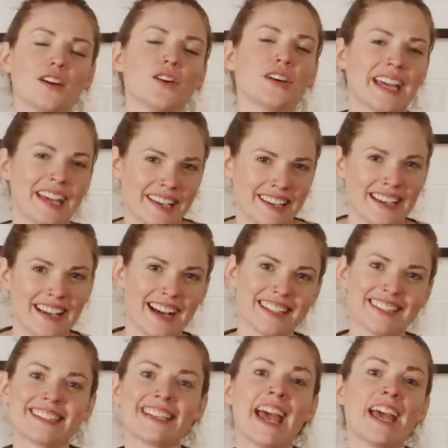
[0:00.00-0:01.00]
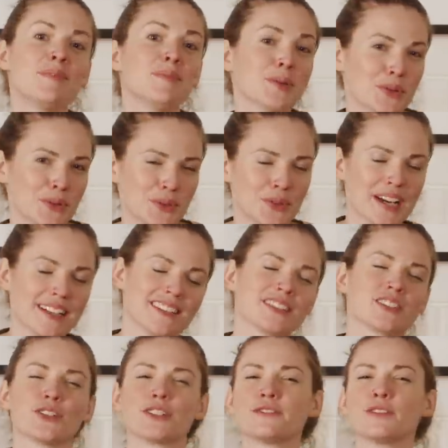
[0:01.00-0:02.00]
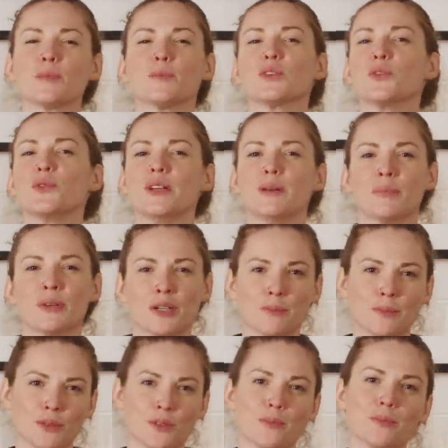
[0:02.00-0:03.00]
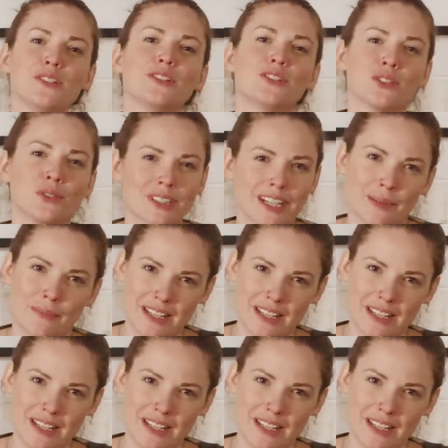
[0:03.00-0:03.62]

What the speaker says: Okay, I said blue and it's sort of a bluey purple, but you know what I